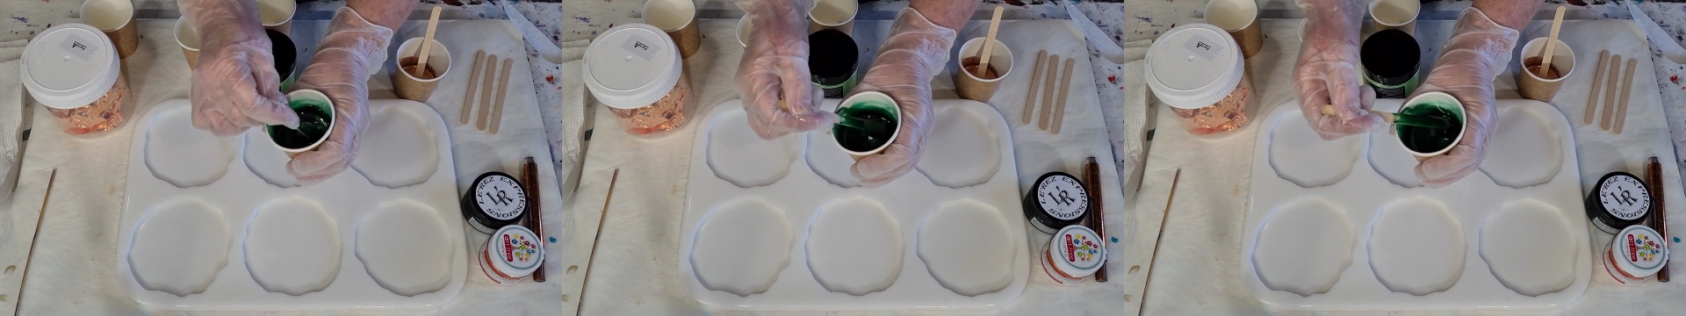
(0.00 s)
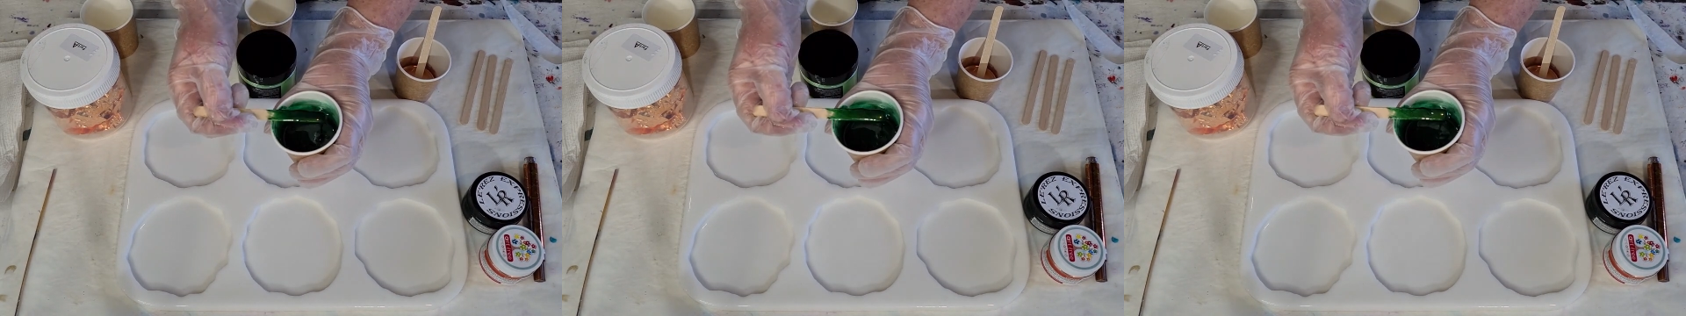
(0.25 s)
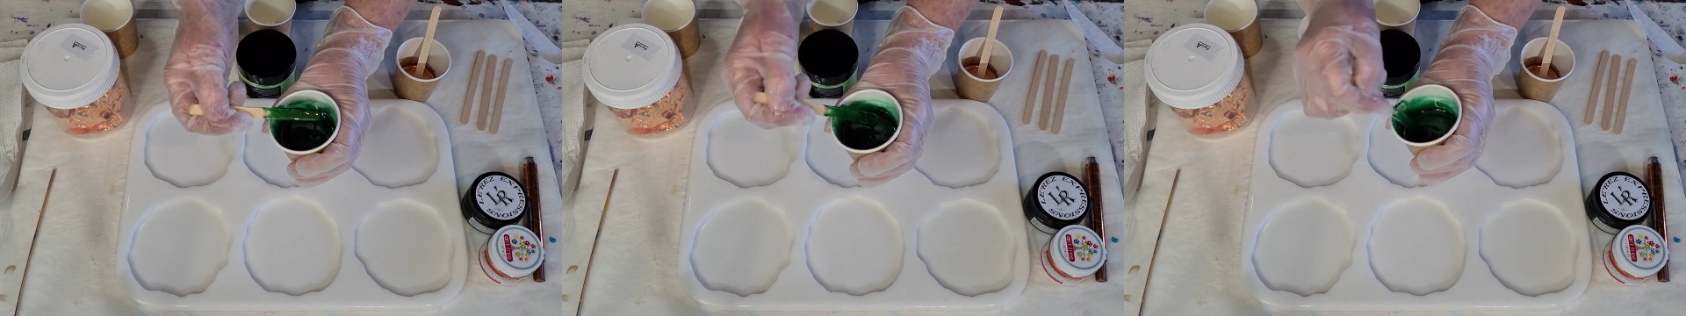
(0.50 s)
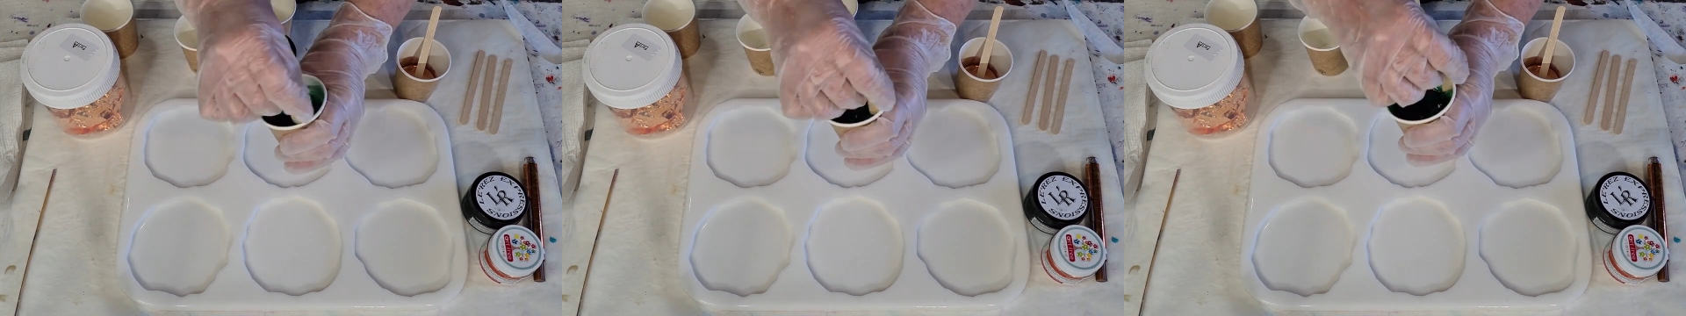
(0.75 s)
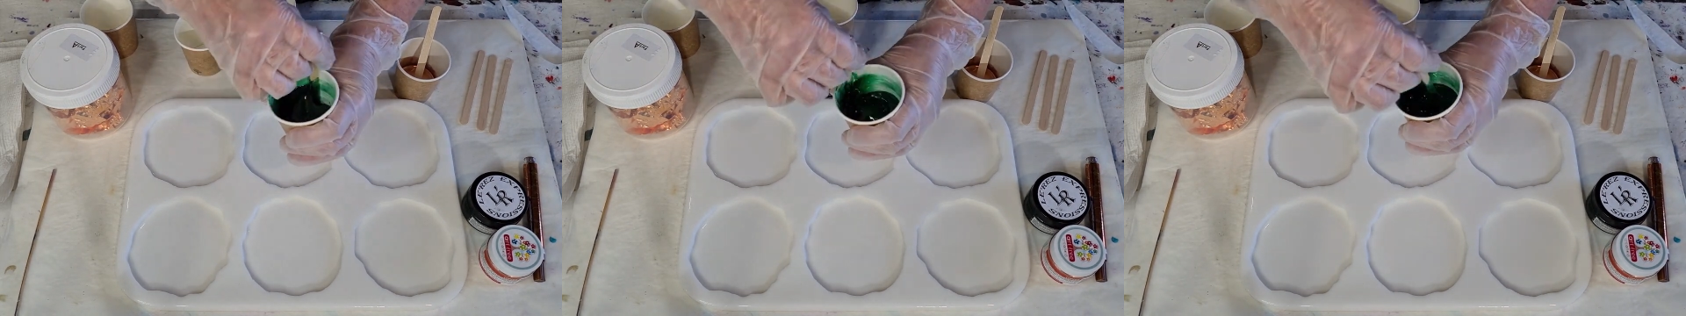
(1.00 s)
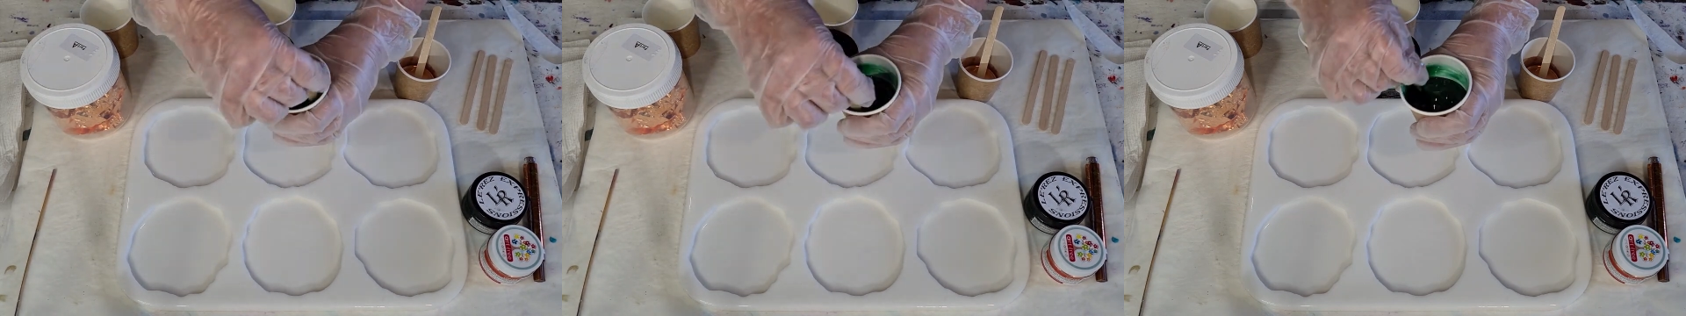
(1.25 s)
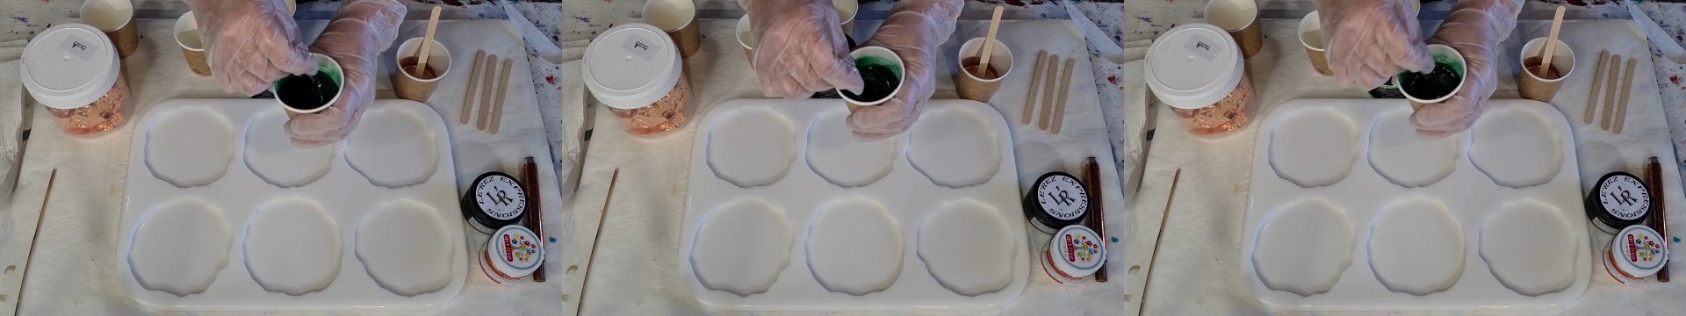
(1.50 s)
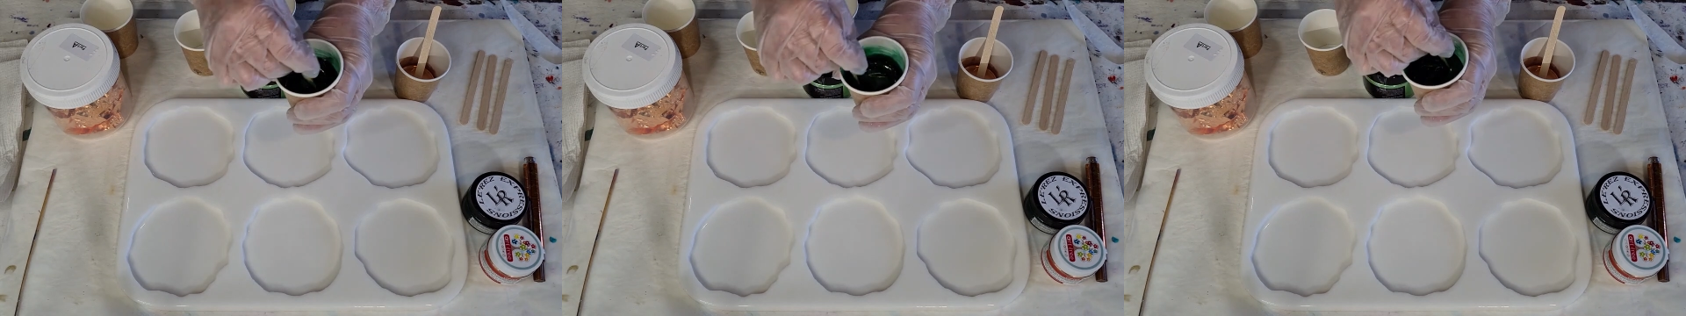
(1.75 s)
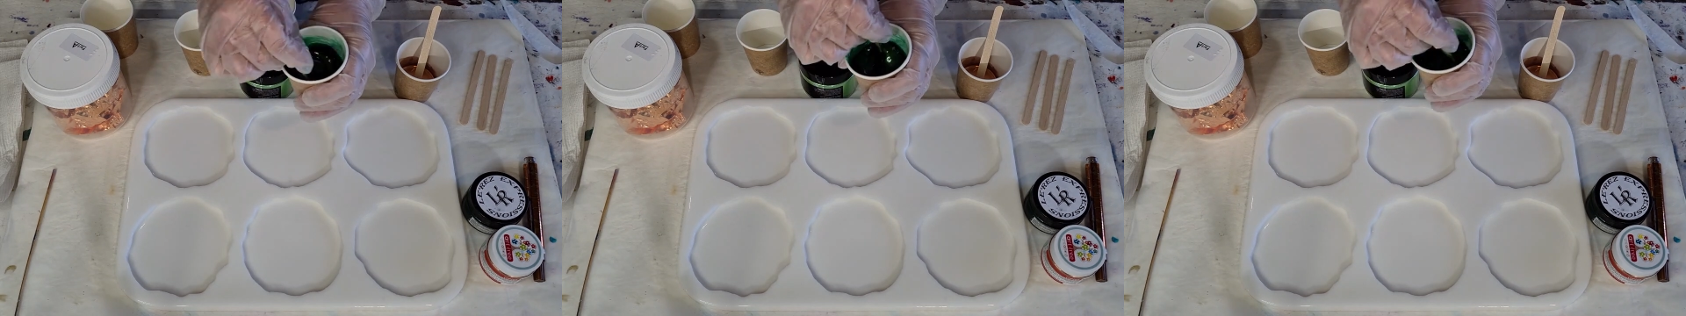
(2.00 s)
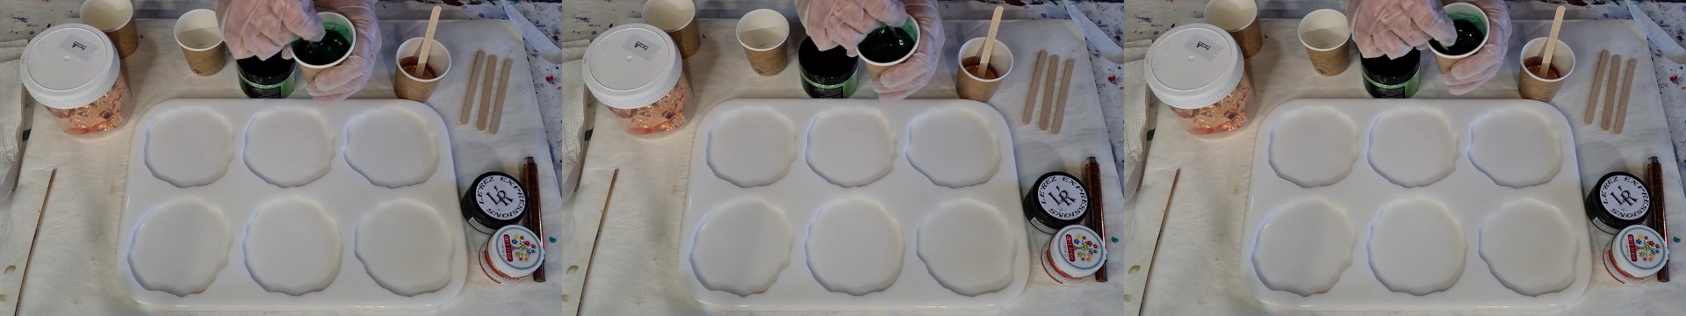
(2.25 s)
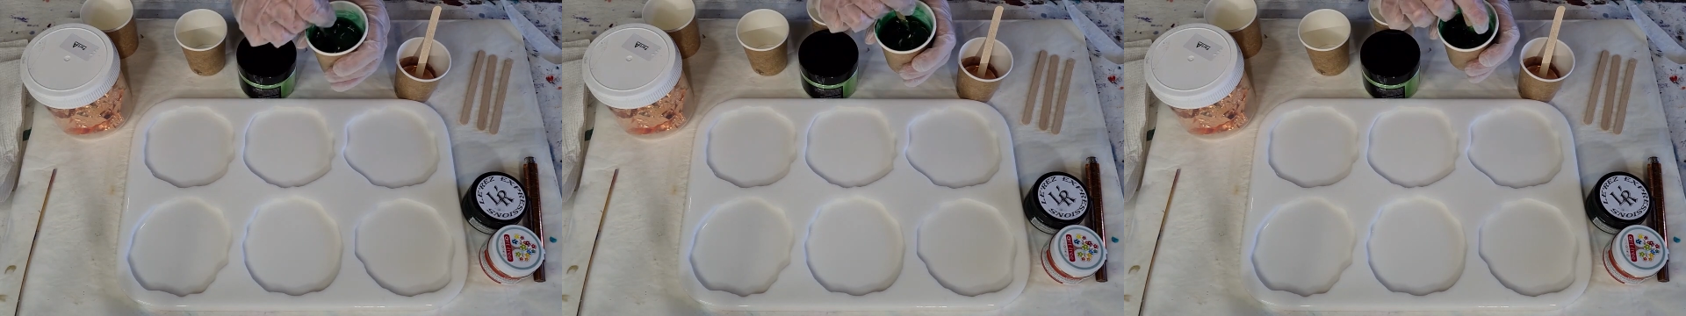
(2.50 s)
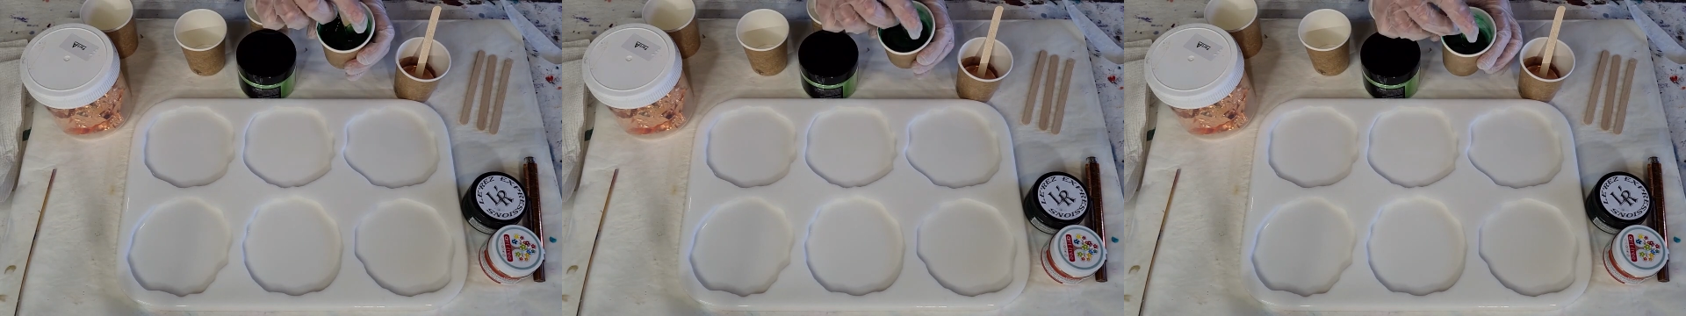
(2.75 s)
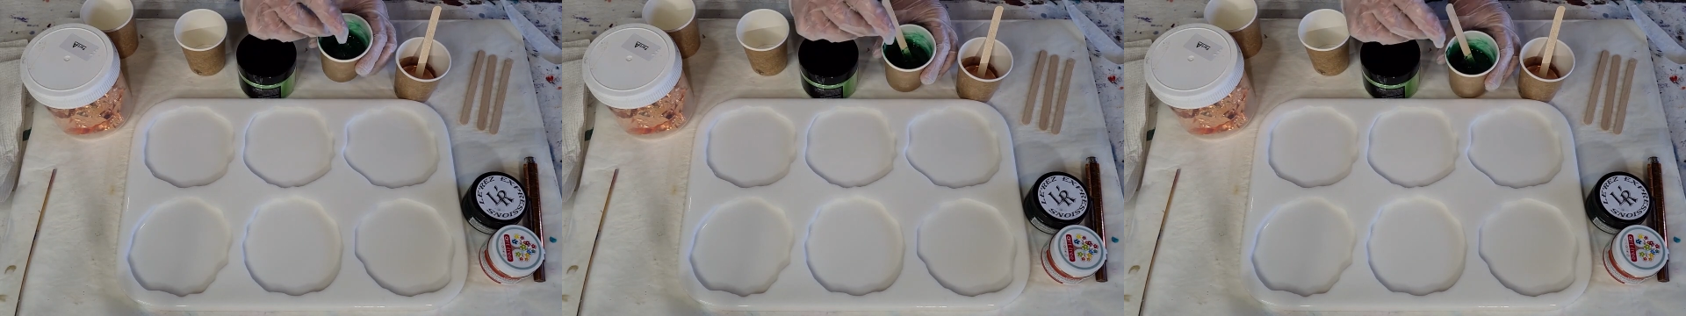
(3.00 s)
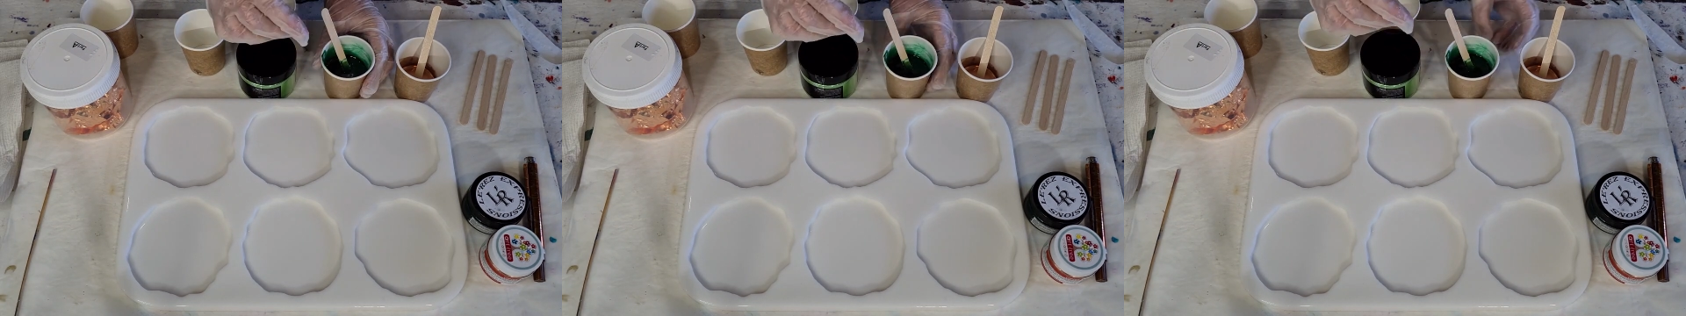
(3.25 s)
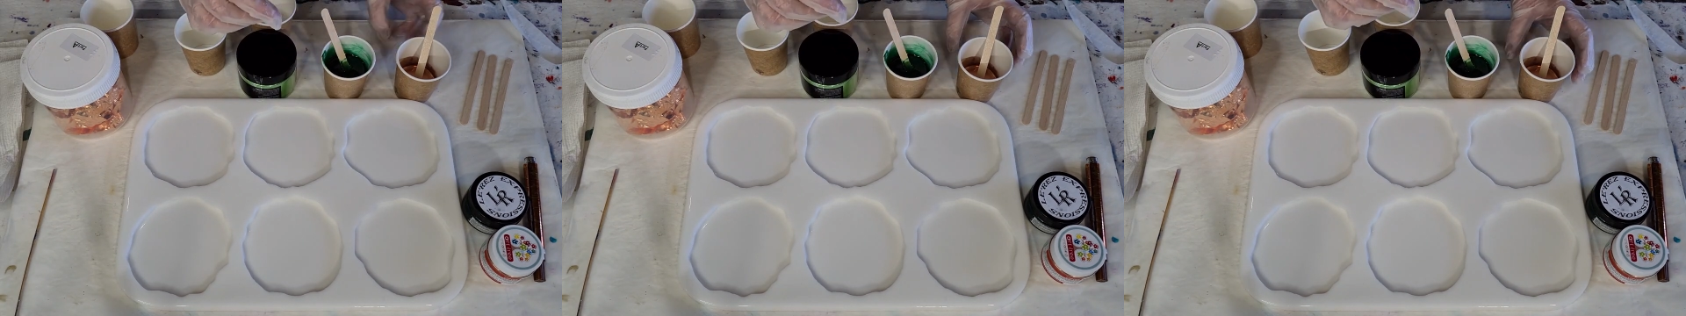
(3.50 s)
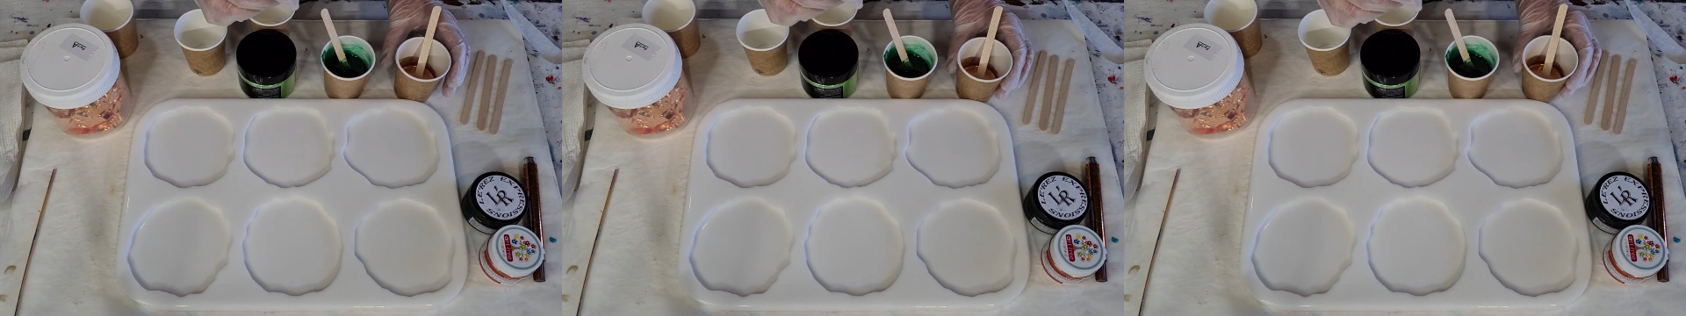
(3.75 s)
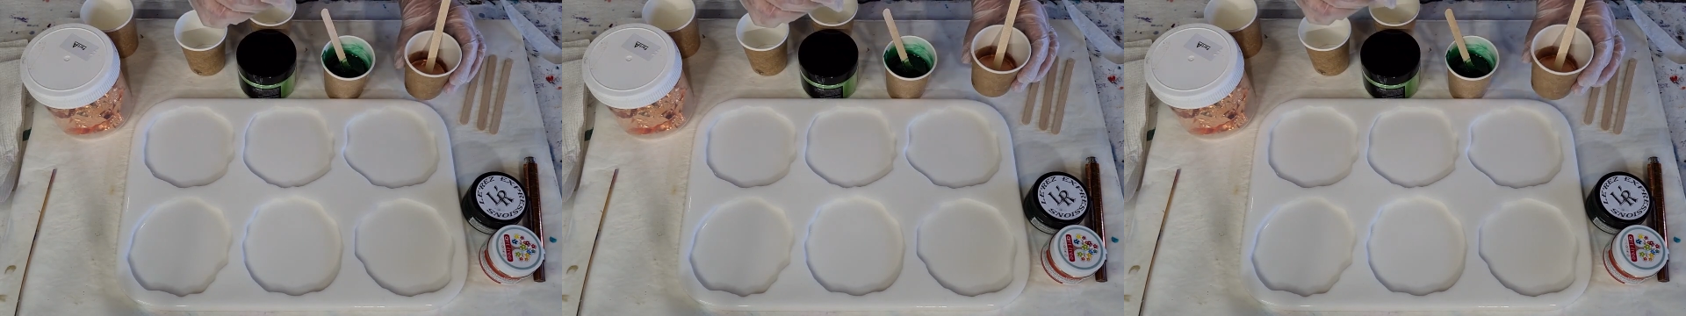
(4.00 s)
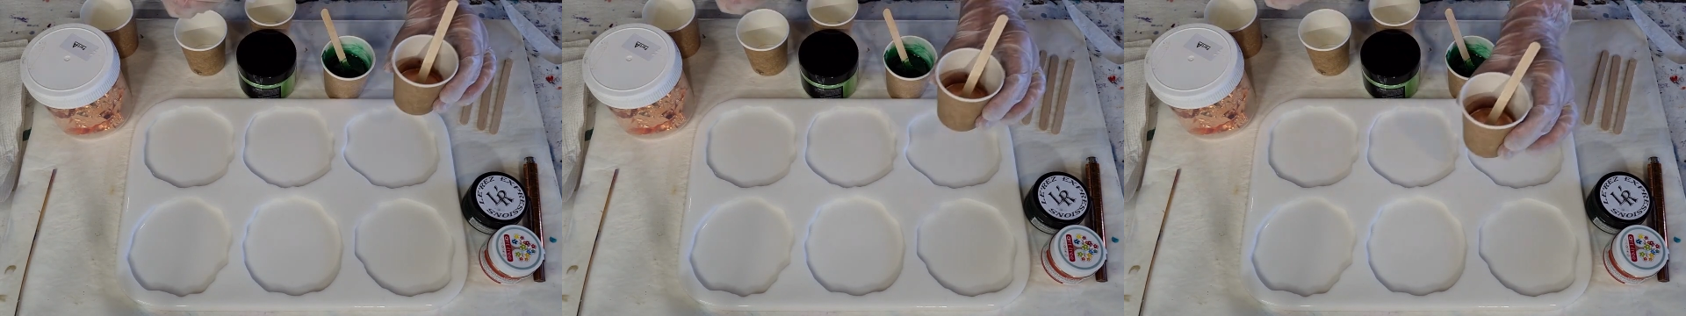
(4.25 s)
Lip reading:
[unreadable: no face in view]